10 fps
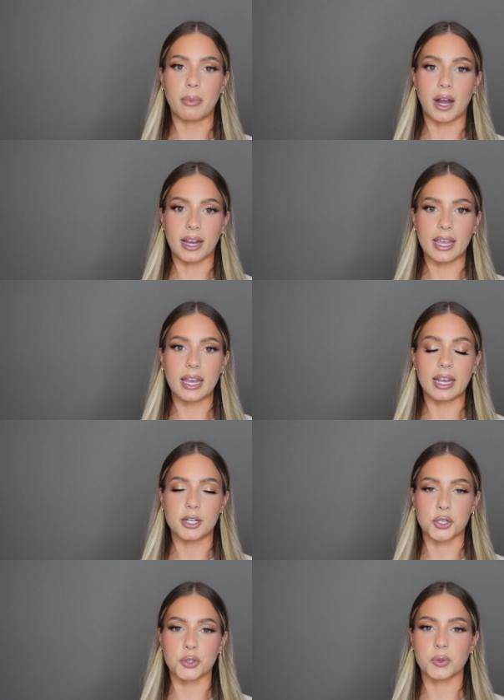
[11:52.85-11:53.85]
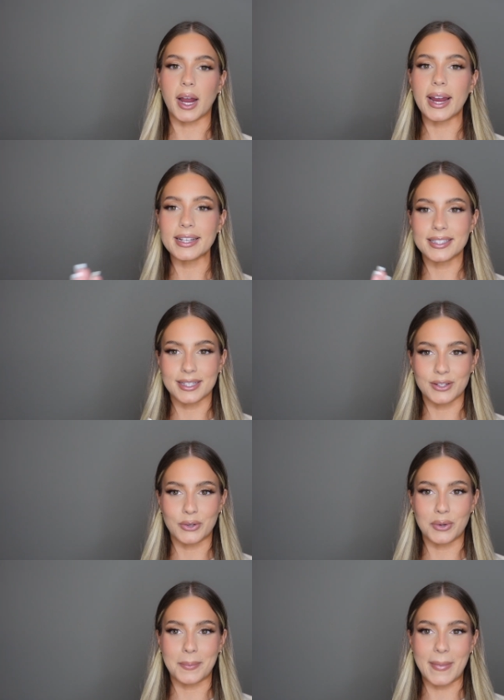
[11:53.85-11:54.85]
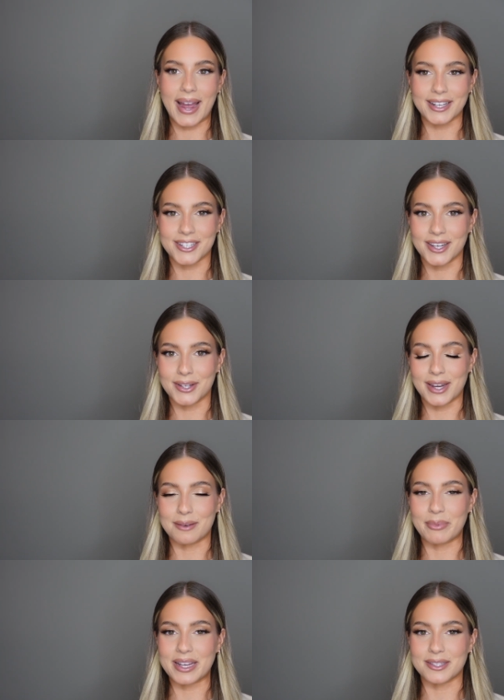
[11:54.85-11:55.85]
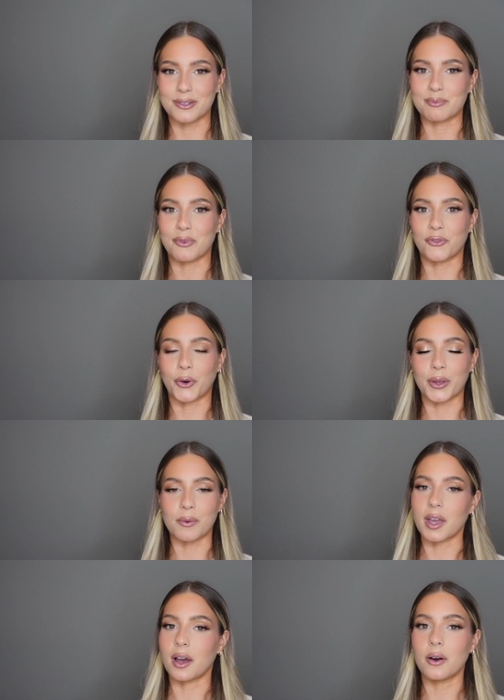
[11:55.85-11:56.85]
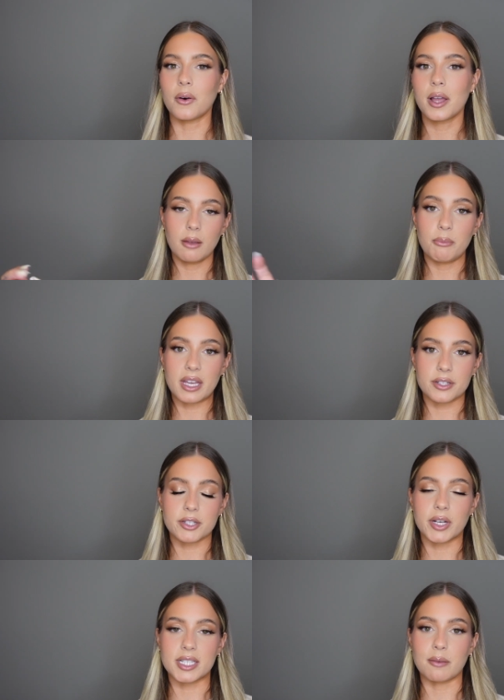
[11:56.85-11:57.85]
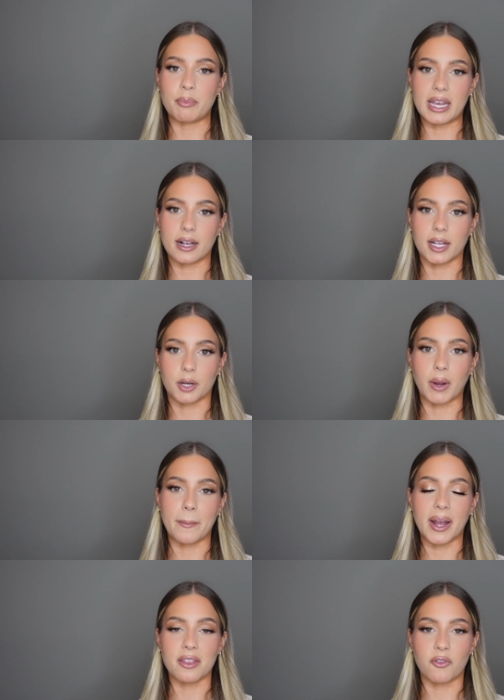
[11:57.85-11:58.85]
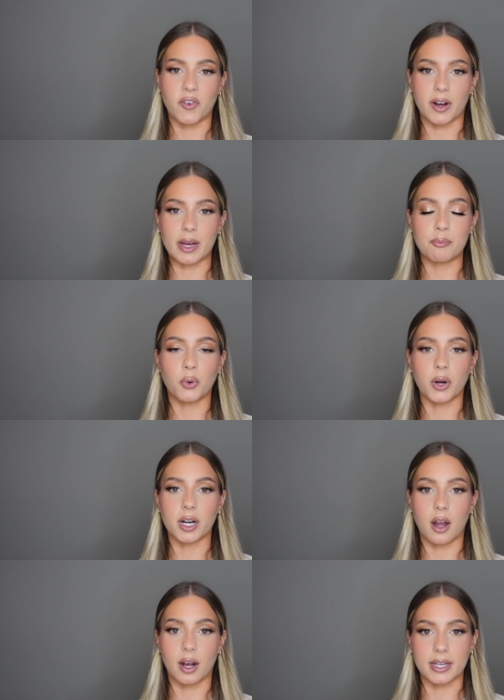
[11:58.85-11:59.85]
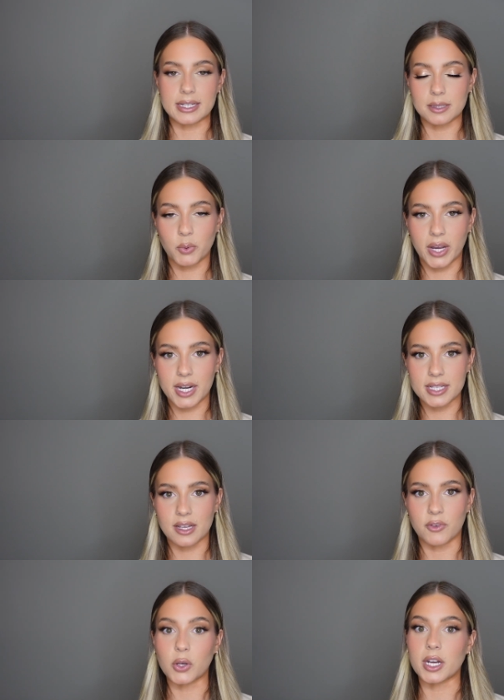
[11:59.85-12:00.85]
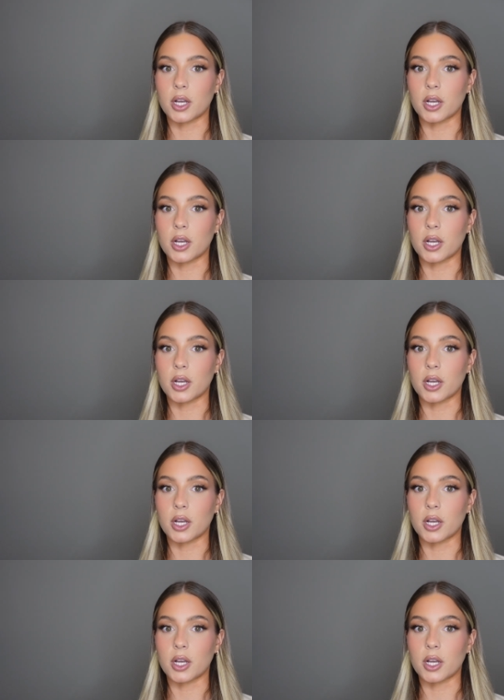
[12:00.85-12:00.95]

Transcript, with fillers: buying and try to match it in pesos before you go because there is a bank like right by the ferry port on Isla Mujeres if you need